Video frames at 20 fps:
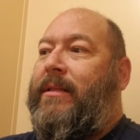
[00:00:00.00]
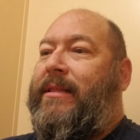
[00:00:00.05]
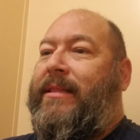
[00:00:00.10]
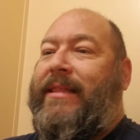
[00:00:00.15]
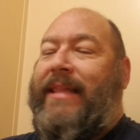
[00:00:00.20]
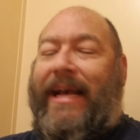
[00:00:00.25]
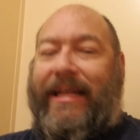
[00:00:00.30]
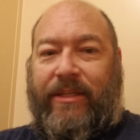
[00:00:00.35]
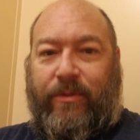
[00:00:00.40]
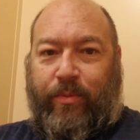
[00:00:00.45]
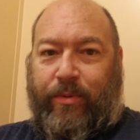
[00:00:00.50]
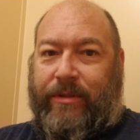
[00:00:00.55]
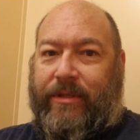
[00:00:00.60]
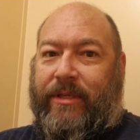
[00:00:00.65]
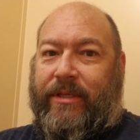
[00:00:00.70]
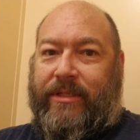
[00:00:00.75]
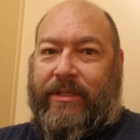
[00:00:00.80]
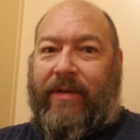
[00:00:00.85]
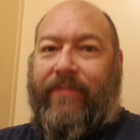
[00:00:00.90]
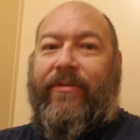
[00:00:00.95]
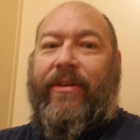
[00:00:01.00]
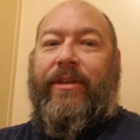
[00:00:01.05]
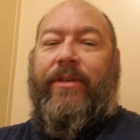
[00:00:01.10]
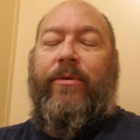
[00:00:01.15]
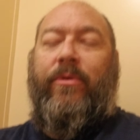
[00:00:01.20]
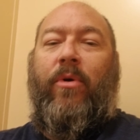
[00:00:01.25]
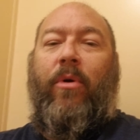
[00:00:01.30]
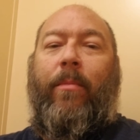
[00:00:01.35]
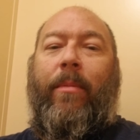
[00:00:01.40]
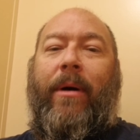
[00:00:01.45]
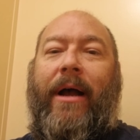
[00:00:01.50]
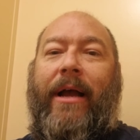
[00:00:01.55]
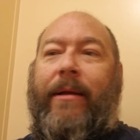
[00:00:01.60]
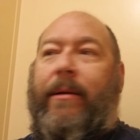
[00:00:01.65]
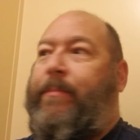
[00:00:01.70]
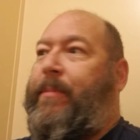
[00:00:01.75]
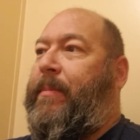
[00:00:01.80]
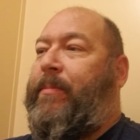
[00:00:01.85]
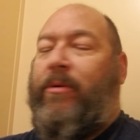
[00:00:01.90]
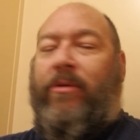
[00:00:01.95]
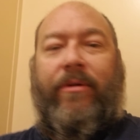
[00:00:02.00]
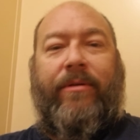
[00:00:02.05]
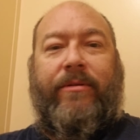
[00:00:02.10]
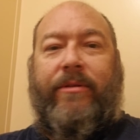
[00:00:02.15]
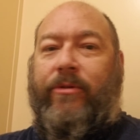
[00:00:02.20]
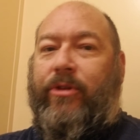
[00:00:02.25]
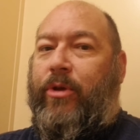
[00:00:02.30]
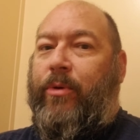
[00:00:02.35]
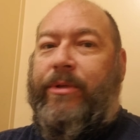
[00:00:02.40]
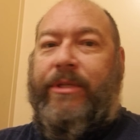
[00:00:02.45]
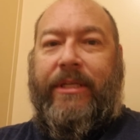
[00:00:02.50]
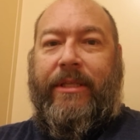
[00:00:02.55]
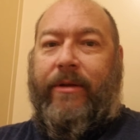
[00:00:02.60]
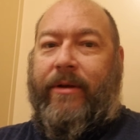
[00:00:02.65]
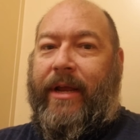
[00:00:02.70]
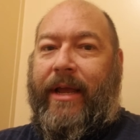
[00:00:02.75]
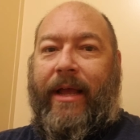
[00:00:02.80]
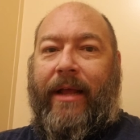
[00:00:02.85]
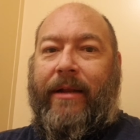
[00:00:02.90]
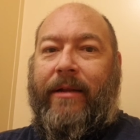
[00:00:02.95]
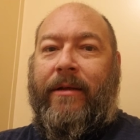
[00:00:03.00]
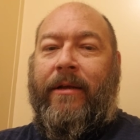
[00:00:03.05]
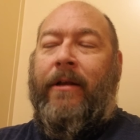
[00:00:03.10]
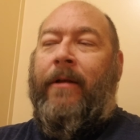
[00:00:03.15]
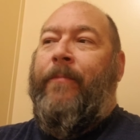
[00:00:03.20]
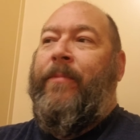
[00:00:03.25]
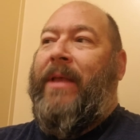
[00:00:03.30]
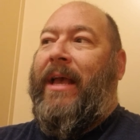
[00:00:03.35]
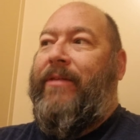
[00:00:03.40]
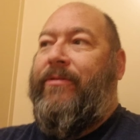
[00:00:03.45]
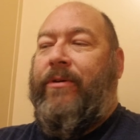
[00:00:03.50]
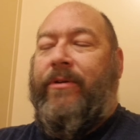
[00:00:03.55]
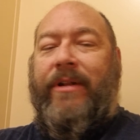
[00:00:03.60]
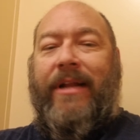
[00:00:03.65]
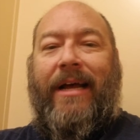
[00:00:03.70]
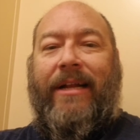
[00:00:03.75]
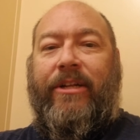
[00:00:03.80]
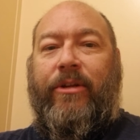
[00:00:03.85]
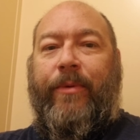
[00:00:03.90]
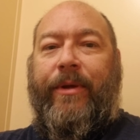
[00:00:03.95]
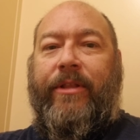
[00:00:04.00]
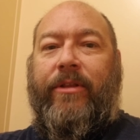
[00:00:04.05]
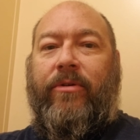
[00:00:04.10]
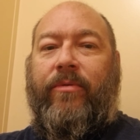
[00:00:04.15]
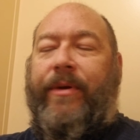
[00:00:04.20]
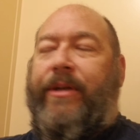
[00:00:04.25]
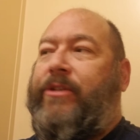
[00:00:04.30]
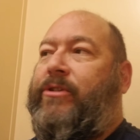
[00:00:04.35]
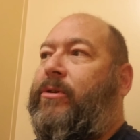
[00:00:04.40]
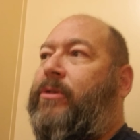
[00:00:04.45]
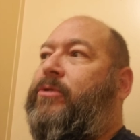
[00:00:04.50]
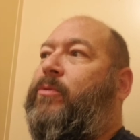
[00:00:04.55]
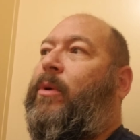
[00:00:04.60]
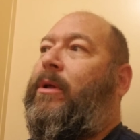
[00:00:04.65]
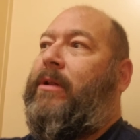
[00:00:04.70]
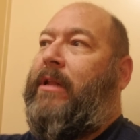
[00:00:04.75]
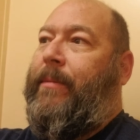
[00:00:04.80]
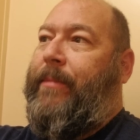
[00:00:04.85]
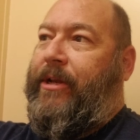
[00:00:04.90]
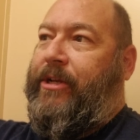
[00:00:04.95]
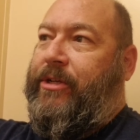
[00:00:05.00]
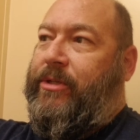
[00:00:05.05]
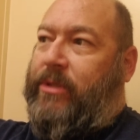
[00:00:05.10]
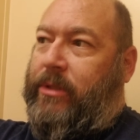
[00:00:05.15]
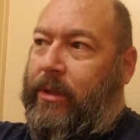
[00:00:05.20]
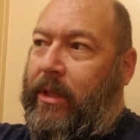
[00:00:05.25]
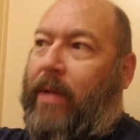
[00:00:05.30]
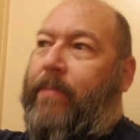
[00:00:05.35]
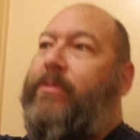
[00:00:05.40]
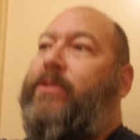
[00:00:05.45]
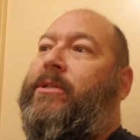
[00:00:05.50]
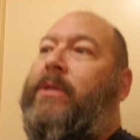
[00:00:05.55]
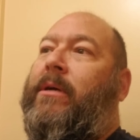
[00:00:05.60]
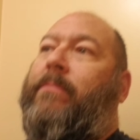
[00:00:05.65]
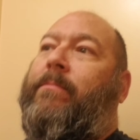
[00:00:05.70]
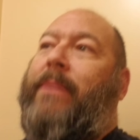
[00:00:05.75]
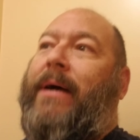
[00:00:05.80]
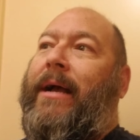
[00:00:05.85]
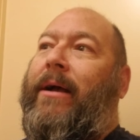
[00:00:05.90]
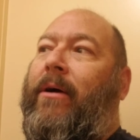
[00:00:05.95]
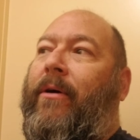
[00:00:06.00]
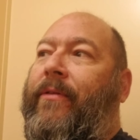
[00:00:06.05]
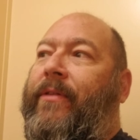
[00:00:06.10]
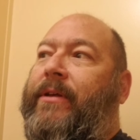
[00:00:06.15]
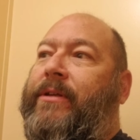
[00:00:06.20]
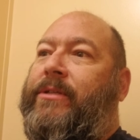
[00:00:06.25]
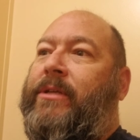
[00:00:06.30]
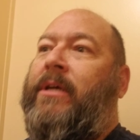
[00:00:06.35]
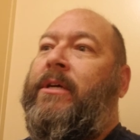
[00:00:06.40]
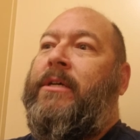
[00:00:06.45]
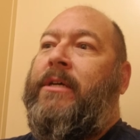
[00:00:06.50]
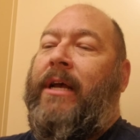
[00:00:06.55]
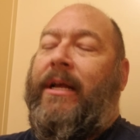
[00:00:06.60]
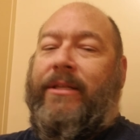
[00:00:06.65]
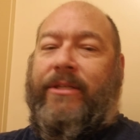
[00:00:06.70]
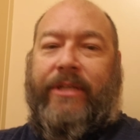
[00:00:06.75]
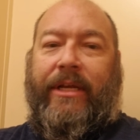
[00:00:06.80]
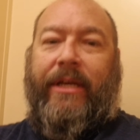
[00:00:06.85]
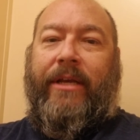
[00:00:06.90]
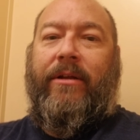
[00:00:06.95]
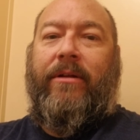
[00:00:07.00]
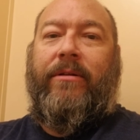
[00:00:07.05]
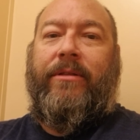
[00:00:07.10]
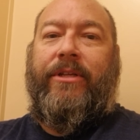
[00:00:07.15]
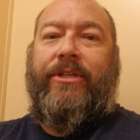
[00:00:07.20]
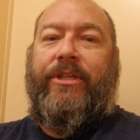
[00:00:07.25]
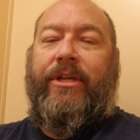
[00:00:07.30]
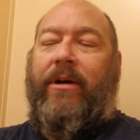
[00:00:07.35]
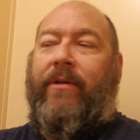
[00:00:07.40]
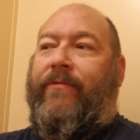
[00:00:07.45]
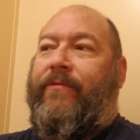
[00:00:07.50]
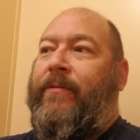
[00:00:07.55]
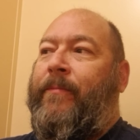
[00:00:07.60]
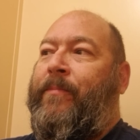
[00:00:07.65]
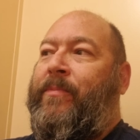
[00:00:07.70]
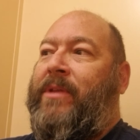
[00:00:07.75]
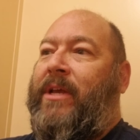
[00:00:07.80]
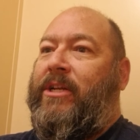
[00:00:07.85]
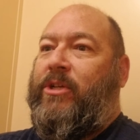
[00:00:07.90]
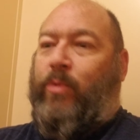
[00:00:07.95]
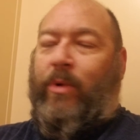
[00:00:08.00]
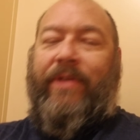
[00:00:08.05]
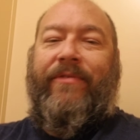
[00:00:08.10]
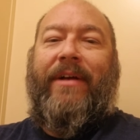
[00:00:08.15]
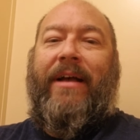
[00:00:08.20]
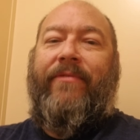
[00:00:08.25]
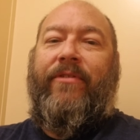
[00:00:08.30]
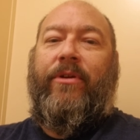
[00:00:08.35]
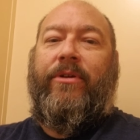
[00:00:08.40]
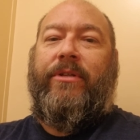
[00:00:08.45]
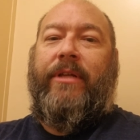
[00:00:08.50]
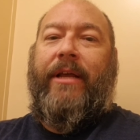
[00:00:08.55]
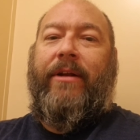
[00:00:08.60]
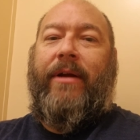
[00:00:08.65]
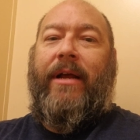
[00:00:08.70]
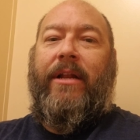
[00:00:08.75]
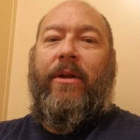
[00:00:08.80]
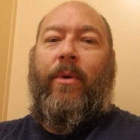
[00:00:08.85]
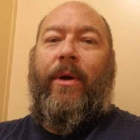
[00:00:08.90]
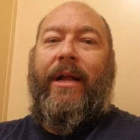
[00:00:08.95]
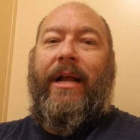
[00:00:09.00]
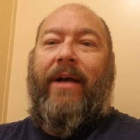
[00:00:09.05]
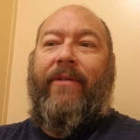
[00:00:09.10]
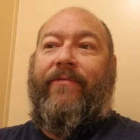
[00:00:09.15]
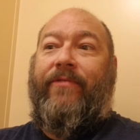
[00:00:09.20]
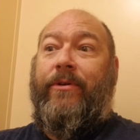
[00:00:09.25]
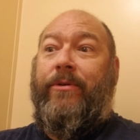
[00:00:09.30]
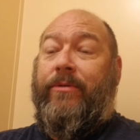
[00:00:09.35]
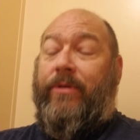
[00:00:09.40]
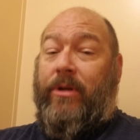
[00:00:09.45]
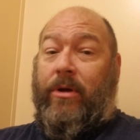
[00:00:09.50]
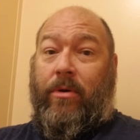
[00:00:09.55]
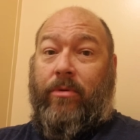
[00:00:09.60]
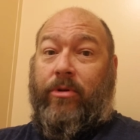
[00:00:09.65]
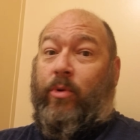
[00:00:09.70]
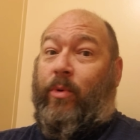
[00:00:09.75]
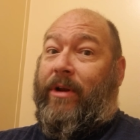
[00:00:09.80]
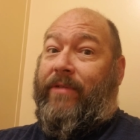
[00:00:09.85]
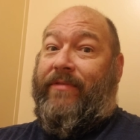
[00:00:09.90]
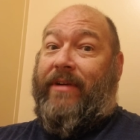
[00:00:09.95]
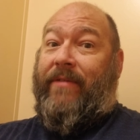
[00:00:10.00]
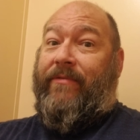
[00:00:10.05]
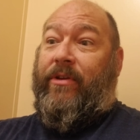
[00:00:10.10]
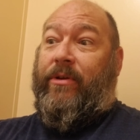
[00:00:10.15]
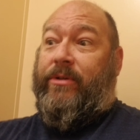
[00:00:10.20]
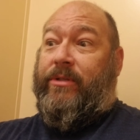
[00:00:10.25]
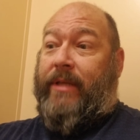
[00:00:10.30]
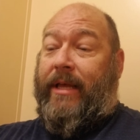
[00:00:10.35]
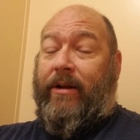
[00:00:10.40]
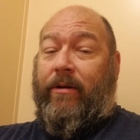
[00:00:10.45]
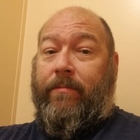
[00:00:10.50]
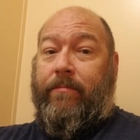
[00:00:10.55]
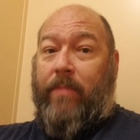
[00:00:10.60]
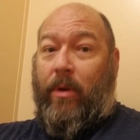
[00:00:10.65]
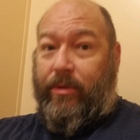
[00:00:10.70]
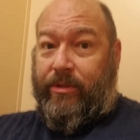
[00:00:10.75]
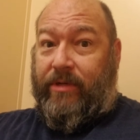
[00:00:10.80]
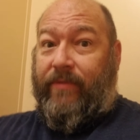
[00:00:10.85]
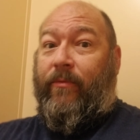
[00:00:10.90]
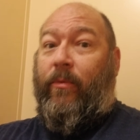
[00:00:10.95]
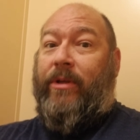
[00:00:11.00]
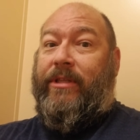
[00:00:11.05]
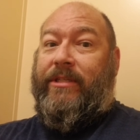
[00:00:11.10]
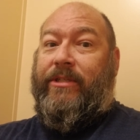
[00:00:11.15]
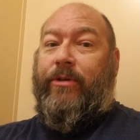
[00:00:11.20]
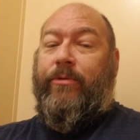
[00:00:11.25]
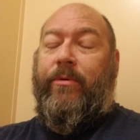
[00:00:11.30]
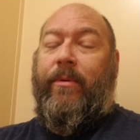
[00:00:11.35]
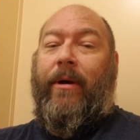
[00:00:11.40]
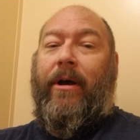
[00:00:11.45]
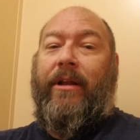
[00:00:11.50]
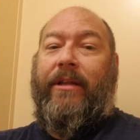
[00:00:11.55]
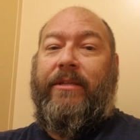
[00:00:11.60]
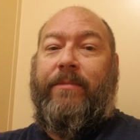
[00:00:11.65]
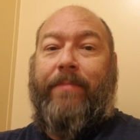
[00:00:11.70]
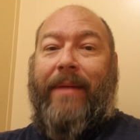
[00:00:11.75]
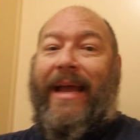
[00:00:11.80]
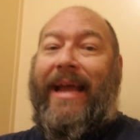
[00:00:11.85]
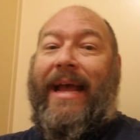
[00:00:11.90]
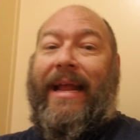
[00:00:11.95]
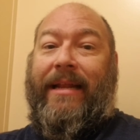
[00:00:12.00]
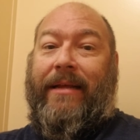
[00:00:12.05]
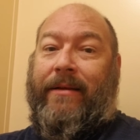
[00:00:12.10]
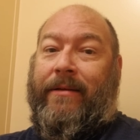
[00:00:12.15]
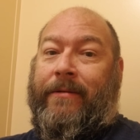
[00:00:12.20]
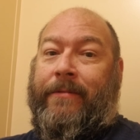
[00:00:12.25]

That's what the stuff that you go buy. Uh, people aren't using their head and they're not doing their research, well, let me just lump sum buy all this and stick it on the shelf. And 25 years later, I know I got food. No, 25 years later, most of what you got is bad.